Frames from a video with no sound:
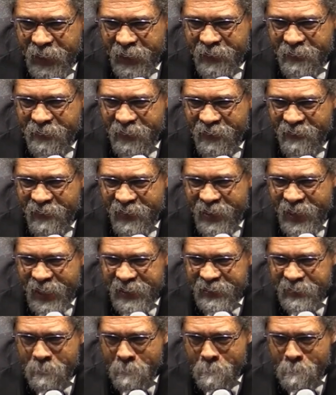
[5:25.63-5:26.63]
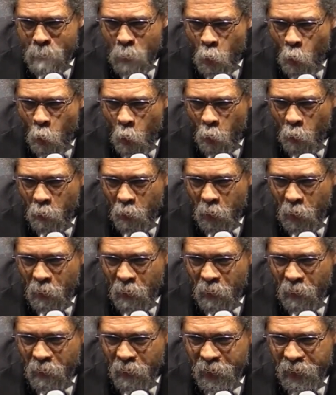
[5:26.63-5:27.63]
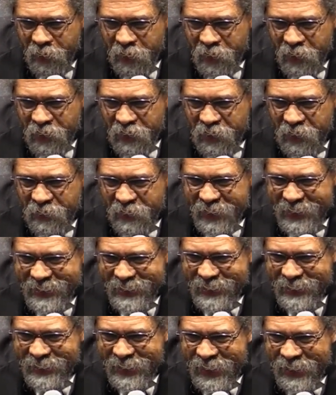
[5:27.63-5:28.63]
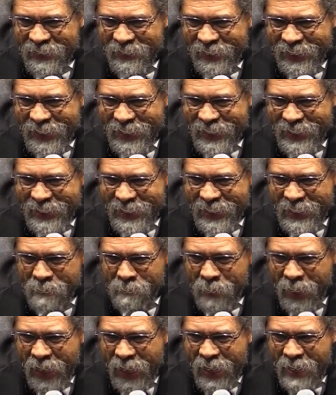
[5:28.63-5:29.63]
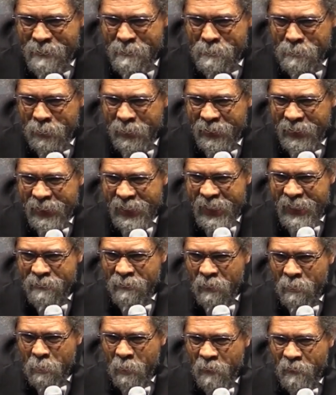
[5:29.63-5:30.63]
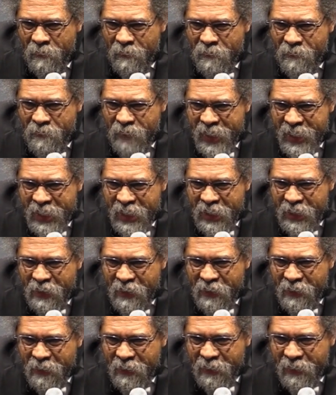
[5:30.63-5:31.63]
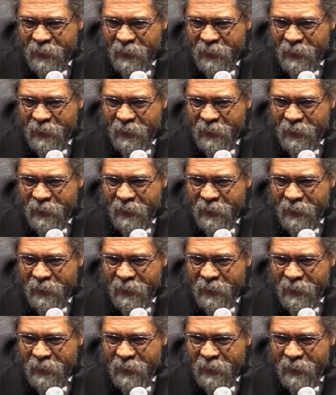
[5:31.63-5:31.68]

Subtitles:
they're less moral, to instill in them unbelievable fear,